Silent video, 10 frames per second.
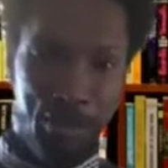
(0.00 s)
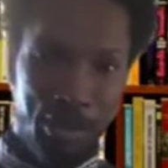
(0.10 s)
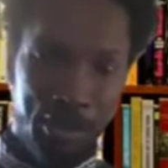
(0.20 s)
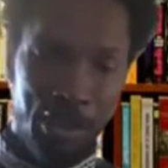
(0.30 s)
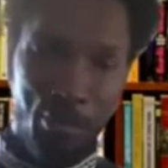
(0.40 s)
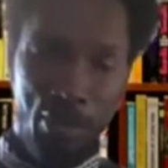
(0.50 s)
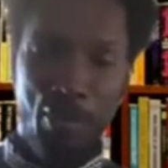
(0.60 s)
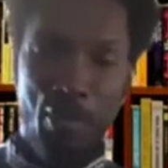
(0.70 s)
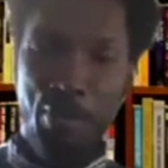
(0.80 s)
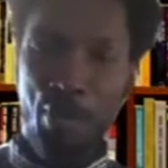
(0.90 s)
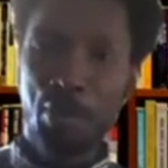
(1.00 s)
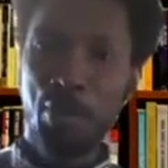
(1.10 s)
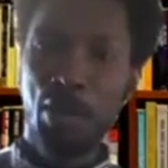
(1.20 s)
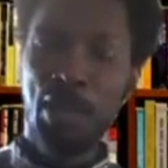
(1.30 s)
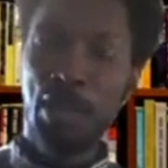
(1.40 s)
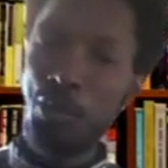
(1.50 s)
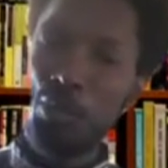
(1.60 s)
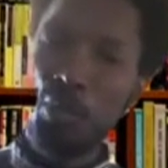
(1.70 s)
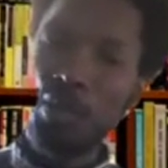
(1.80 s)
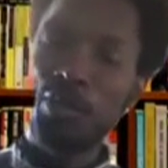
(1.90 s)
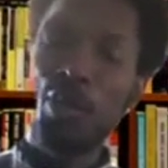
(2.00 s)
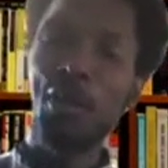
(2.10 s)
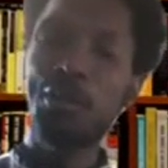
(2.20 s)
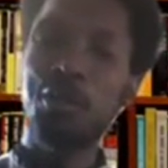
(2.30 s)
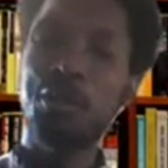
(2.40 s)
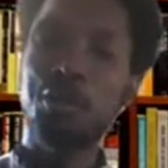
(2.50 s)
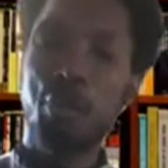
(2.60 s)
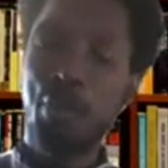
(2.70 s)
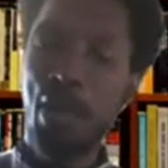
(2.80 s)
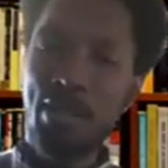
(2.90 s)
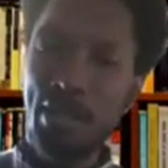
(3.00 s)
take money from the public budget. They use money to also suppress